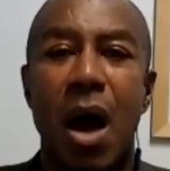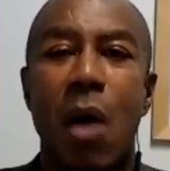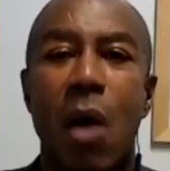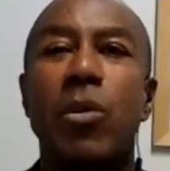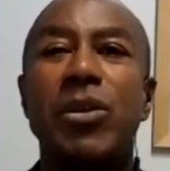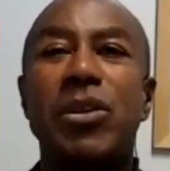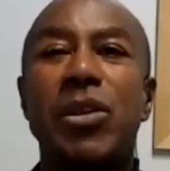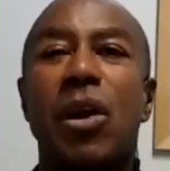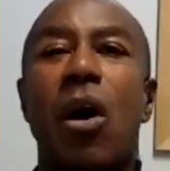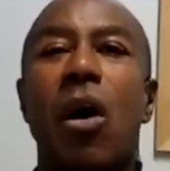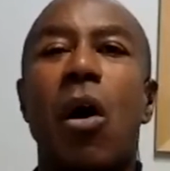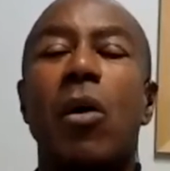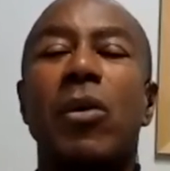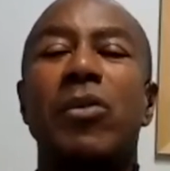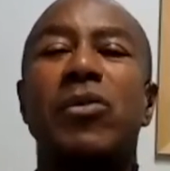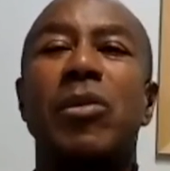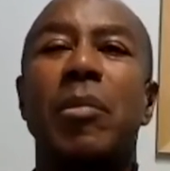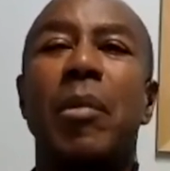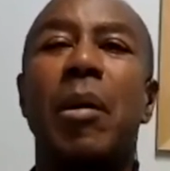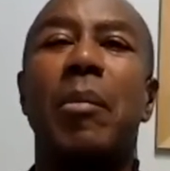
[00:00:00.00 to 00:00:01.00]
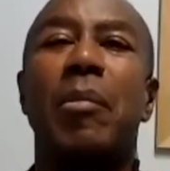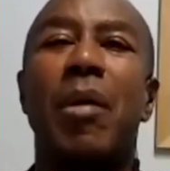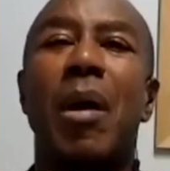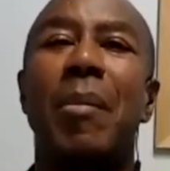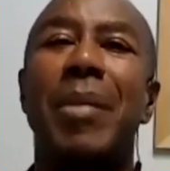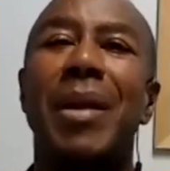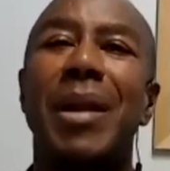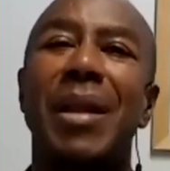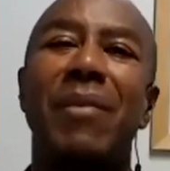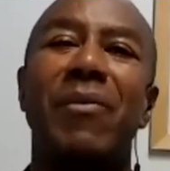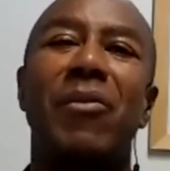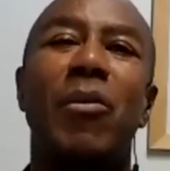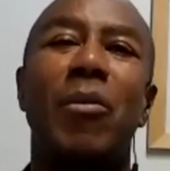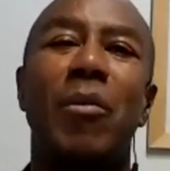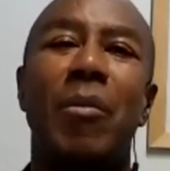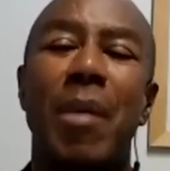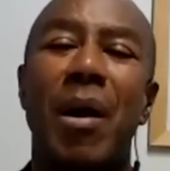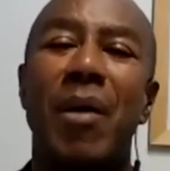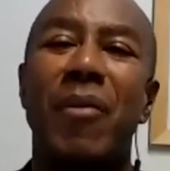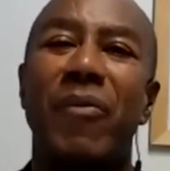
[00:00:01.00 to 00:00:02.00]
I want you to always remember, I'm gonna leave you
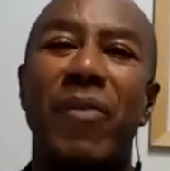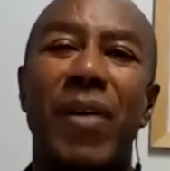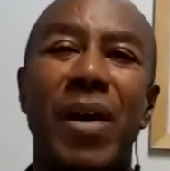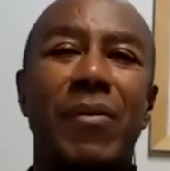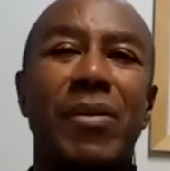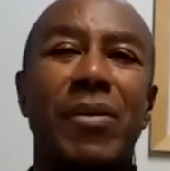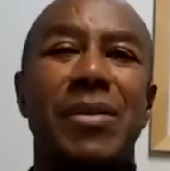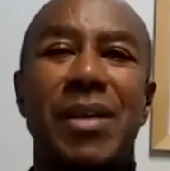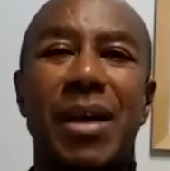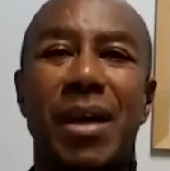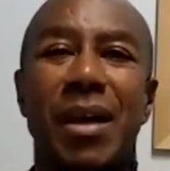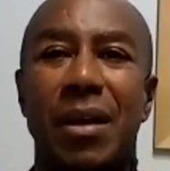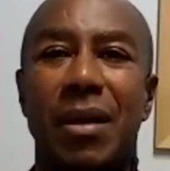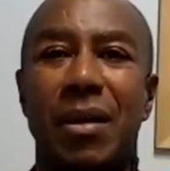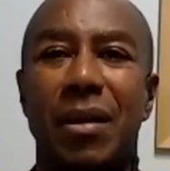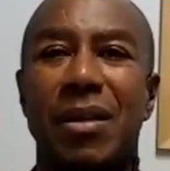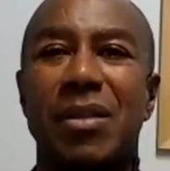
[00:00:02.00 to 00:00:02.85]
with my favorite saying.